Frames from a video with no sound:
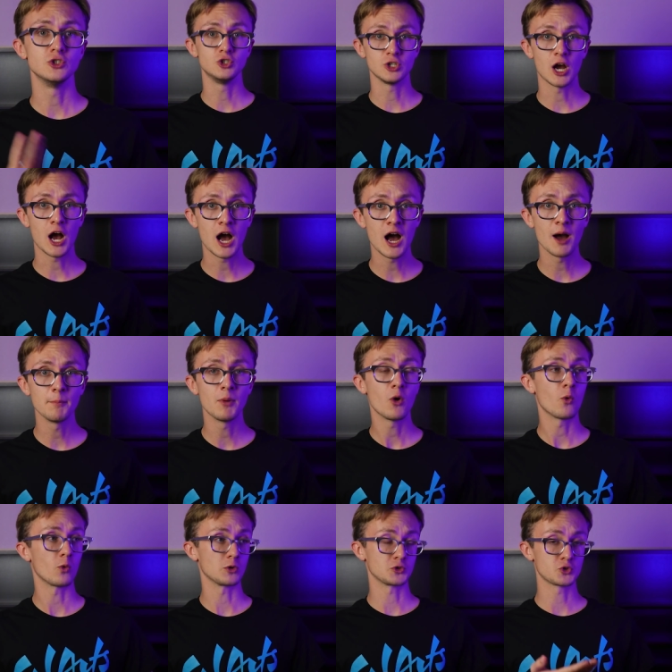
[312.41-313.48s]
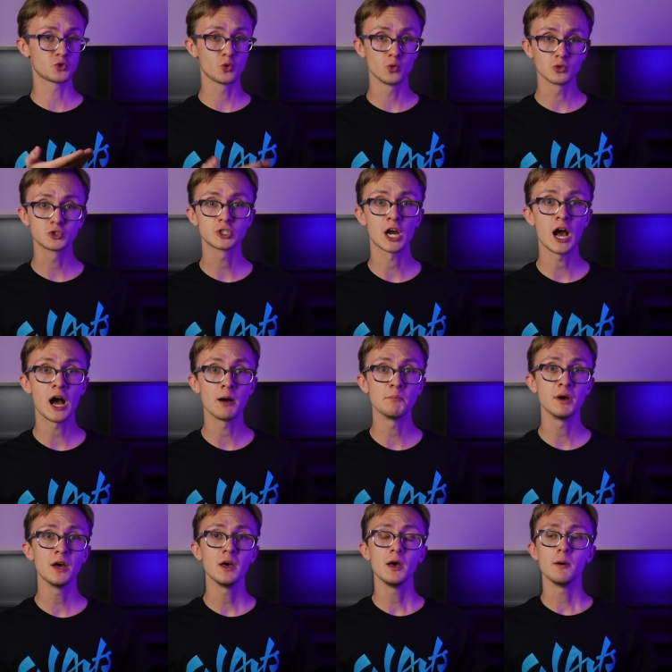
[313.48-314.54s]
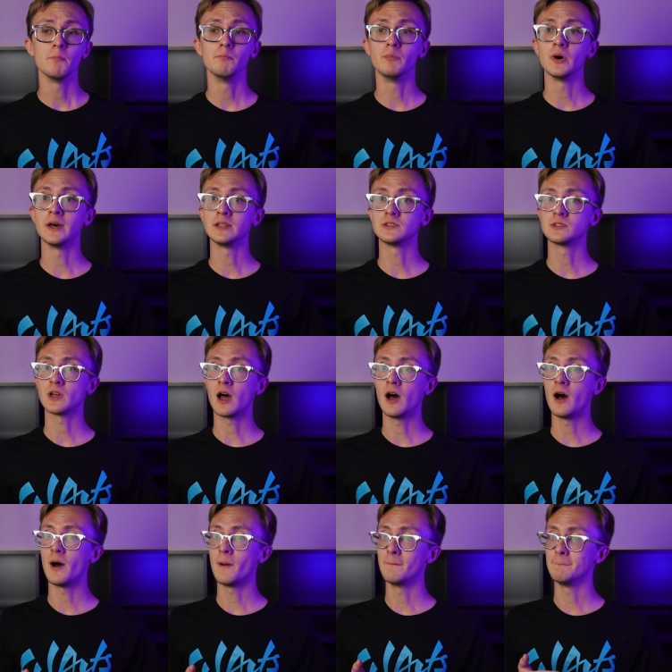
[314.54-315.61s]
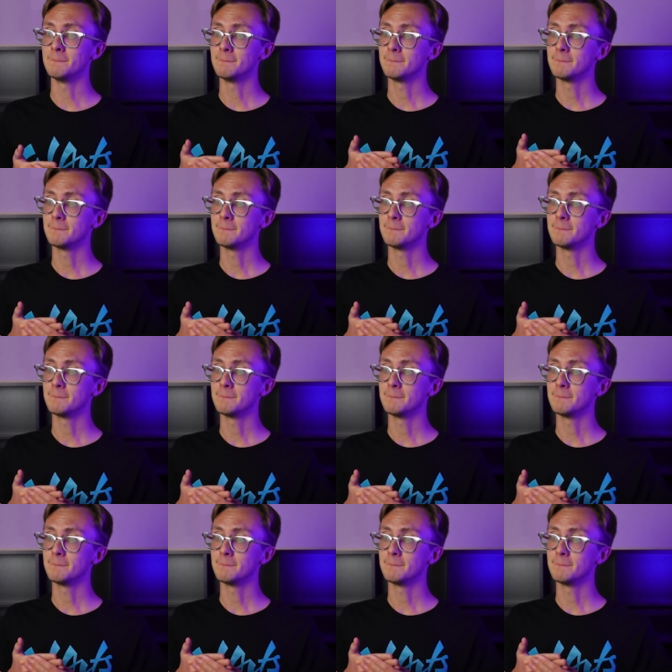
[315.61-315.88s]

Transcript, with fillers: job or school job. But um,